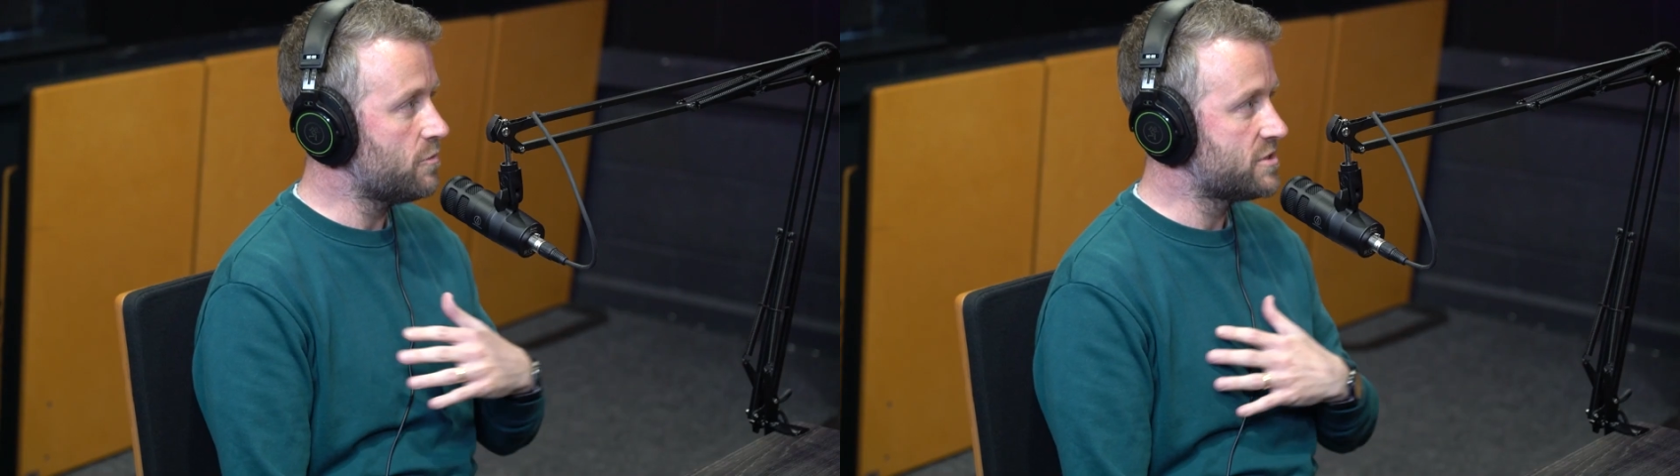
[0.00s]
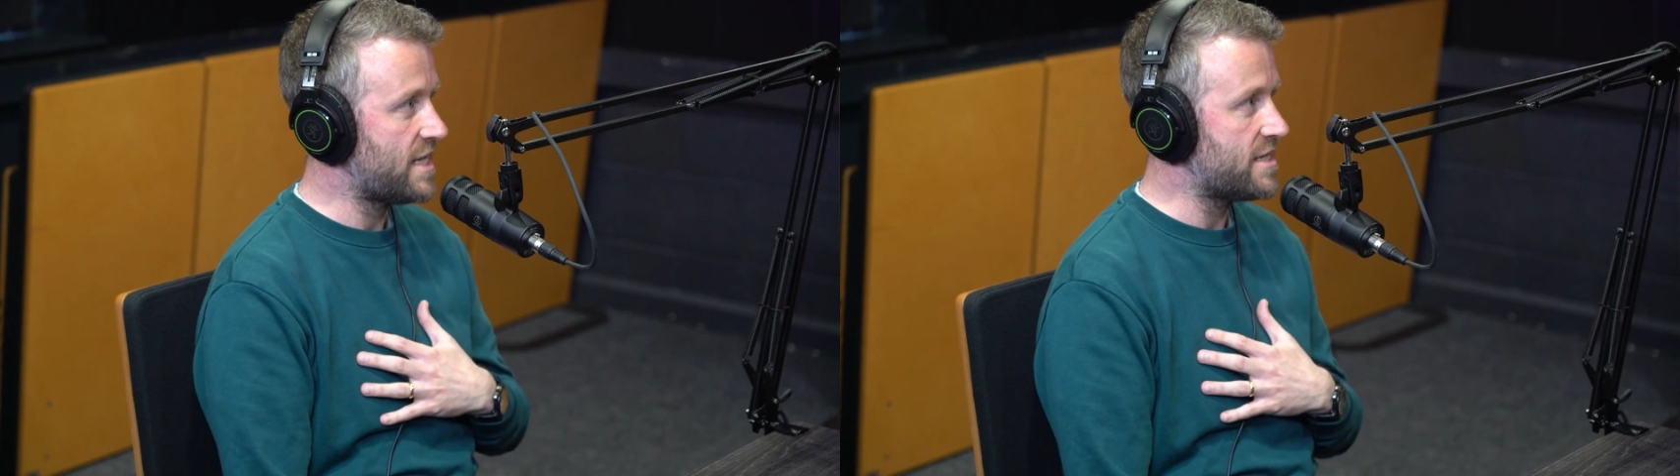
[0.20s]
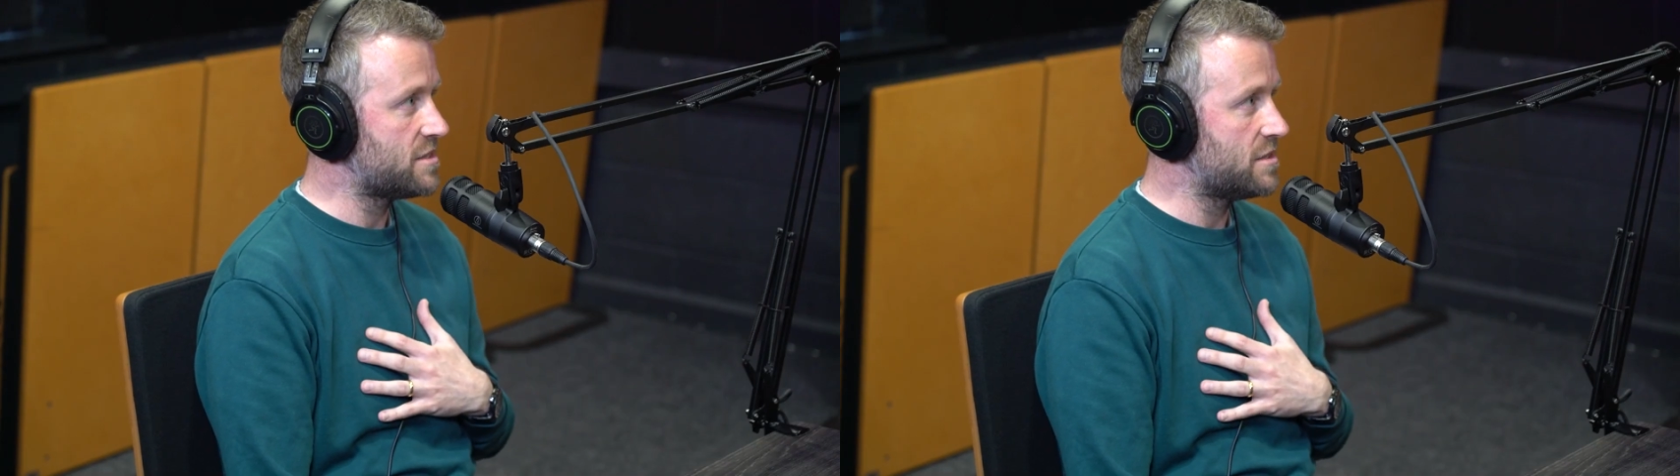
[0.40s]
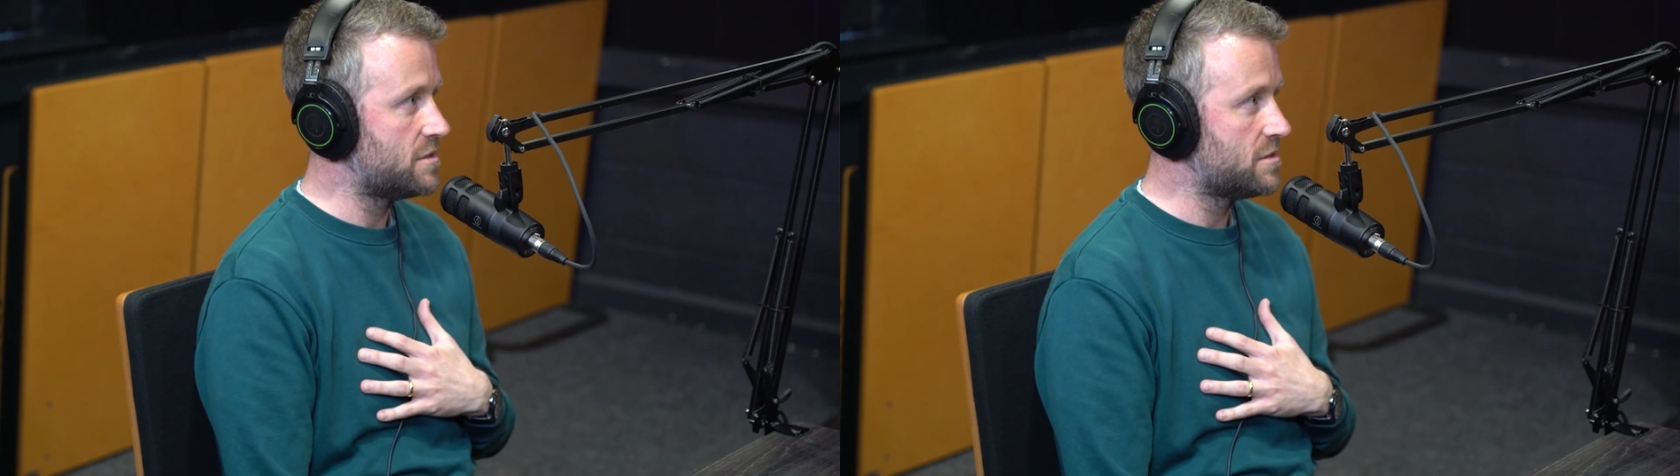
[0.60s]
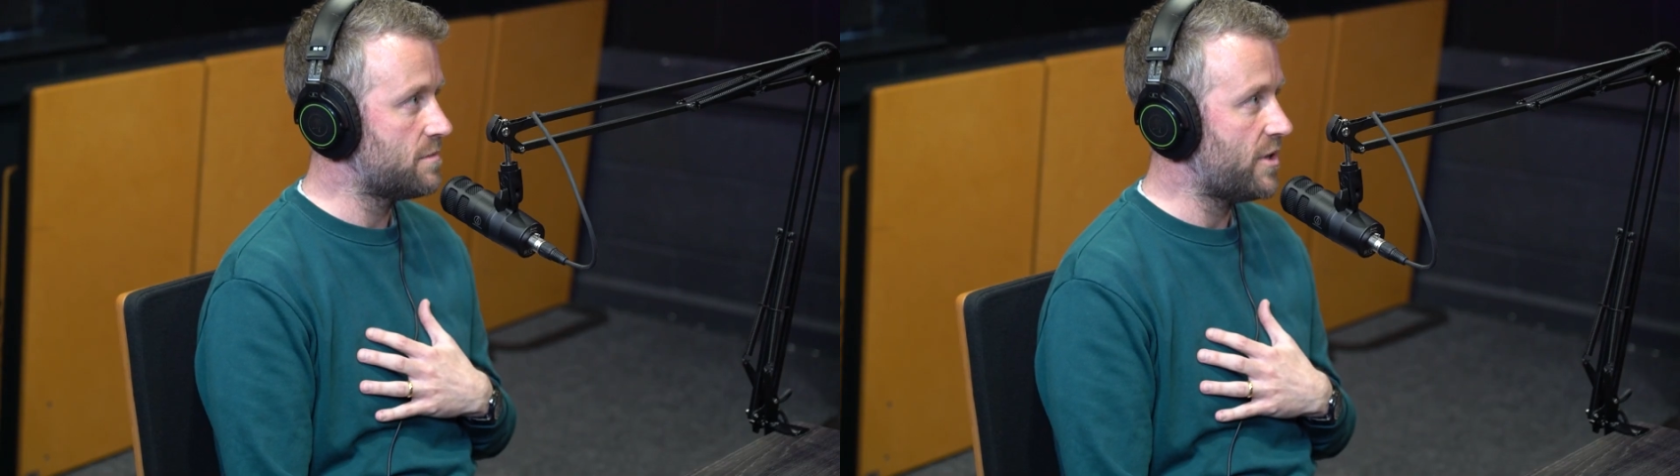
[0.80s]
would say
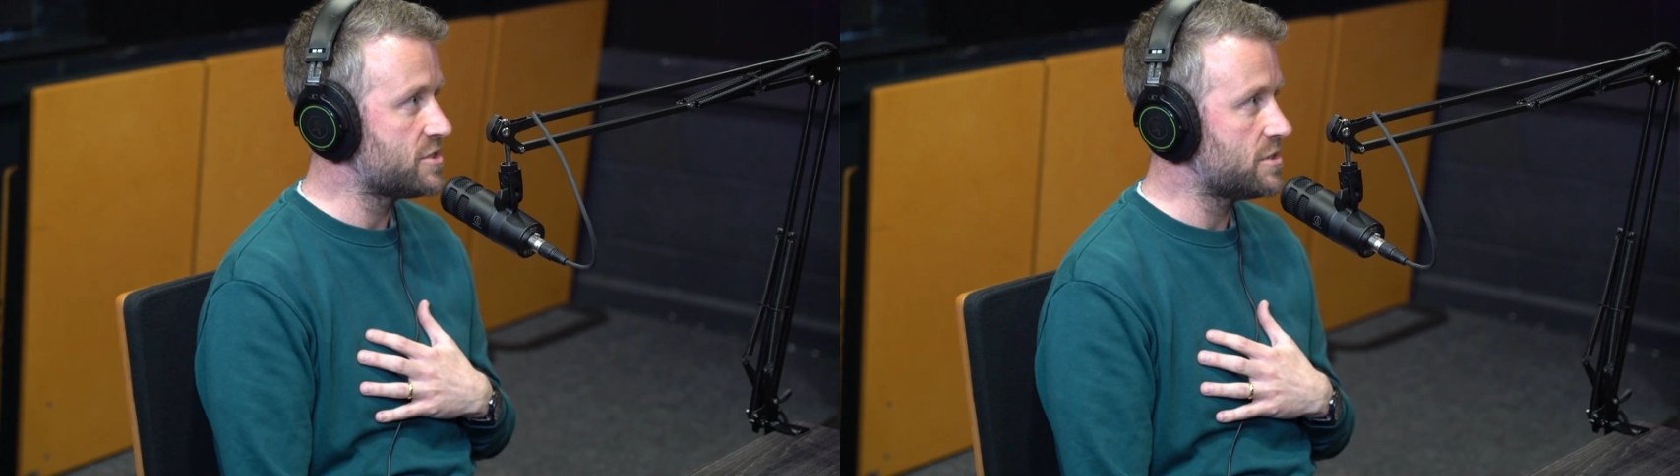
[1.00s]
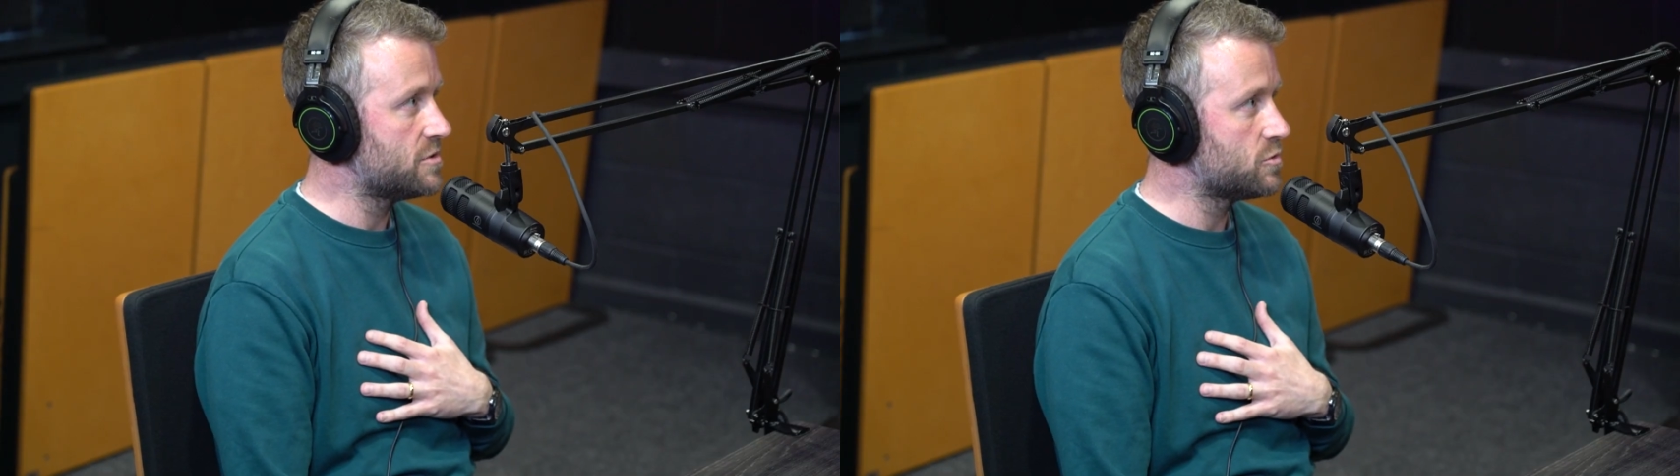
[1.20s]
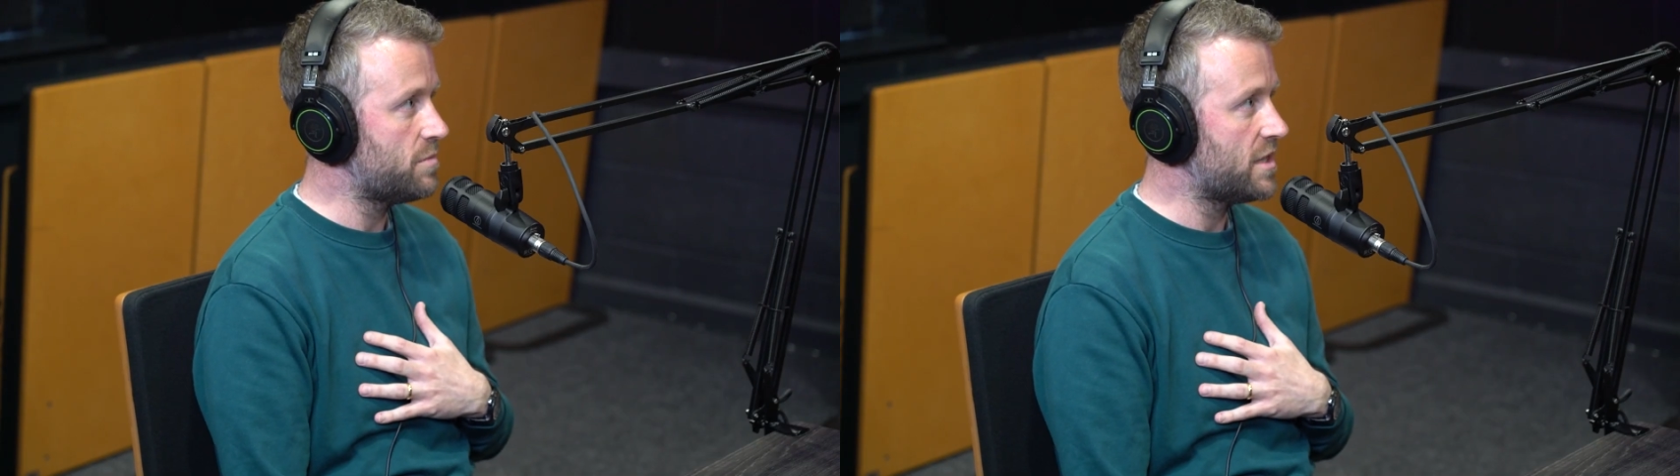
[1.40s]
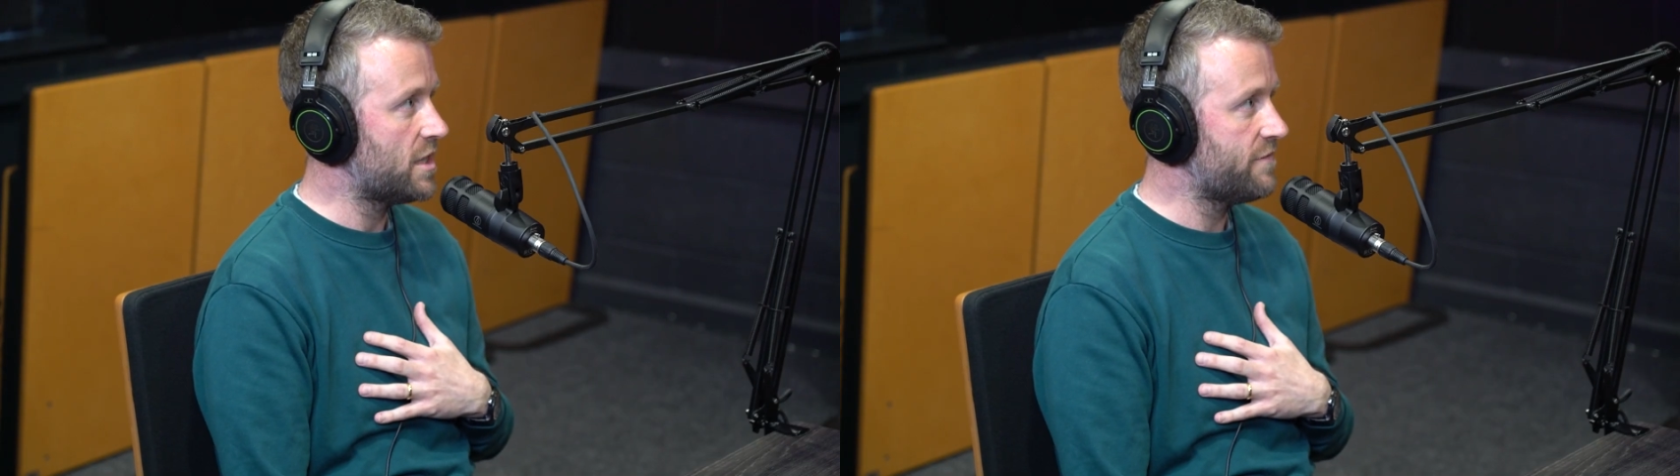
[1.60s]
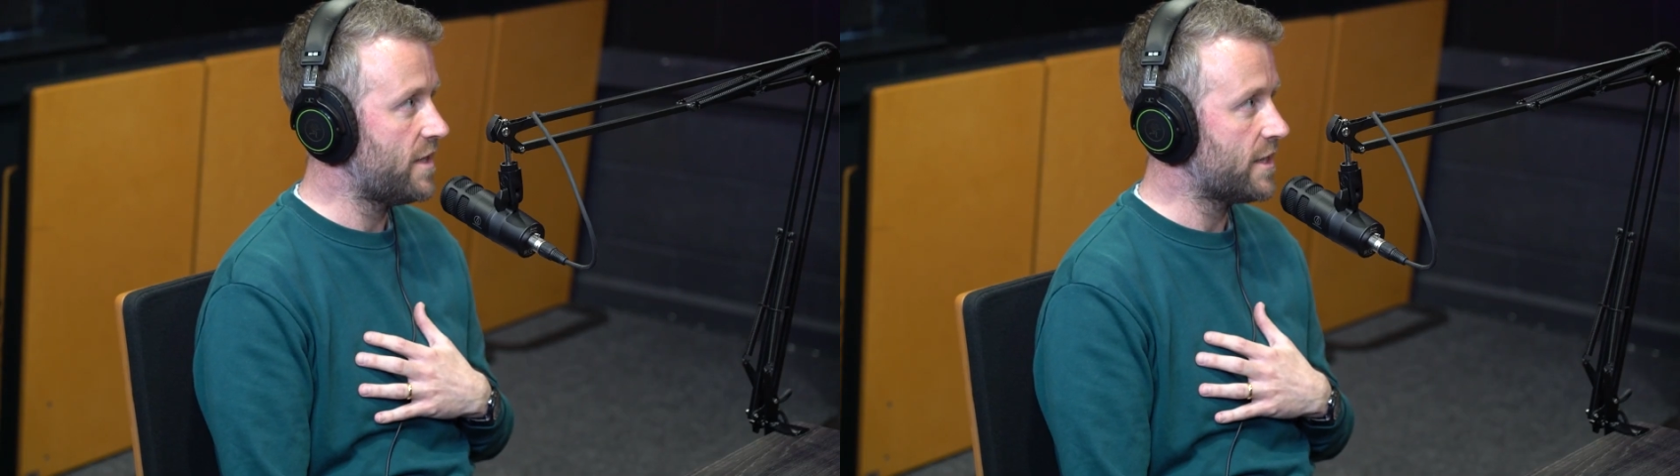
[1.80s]
to my students would be
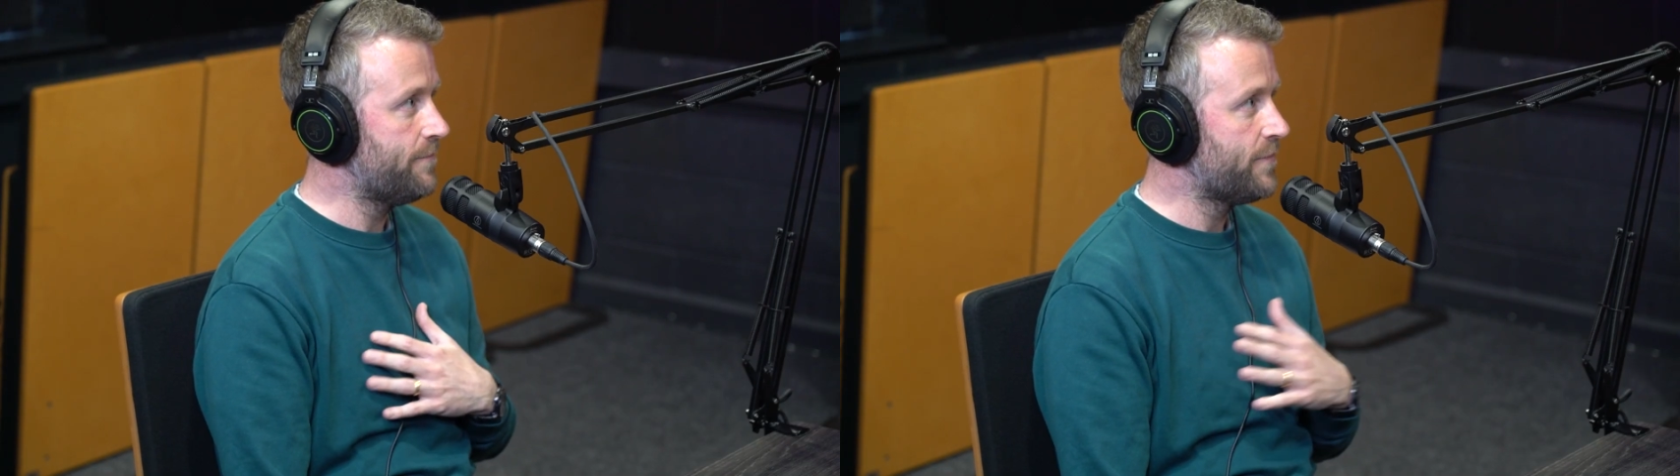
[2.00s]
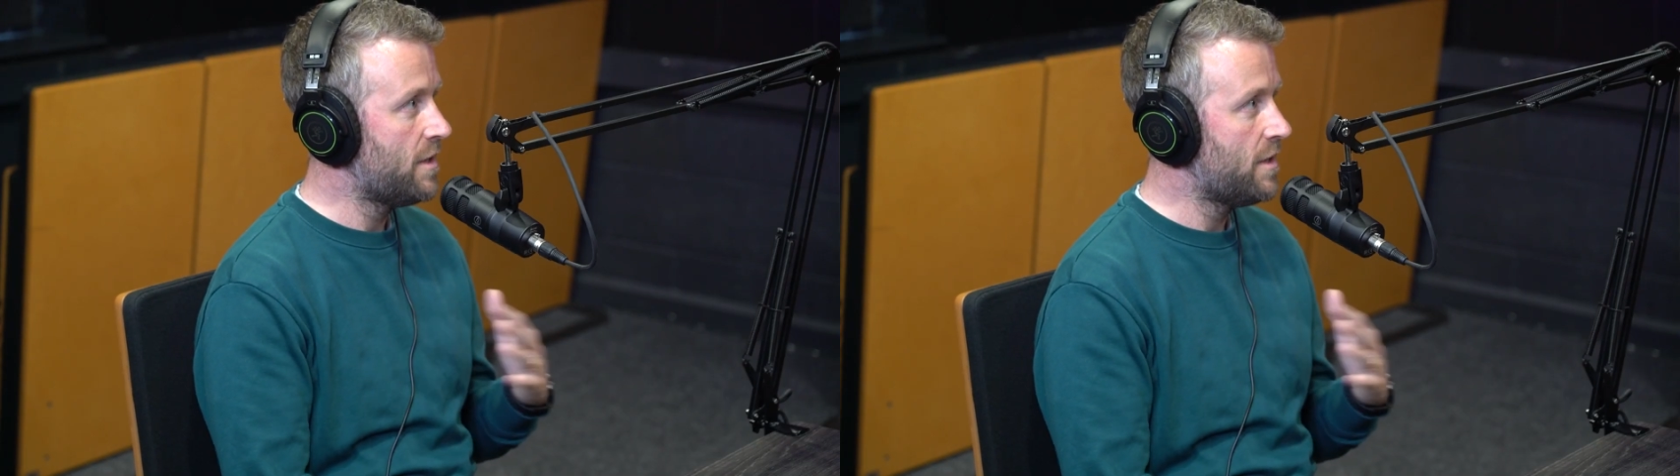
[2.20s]
kind of like,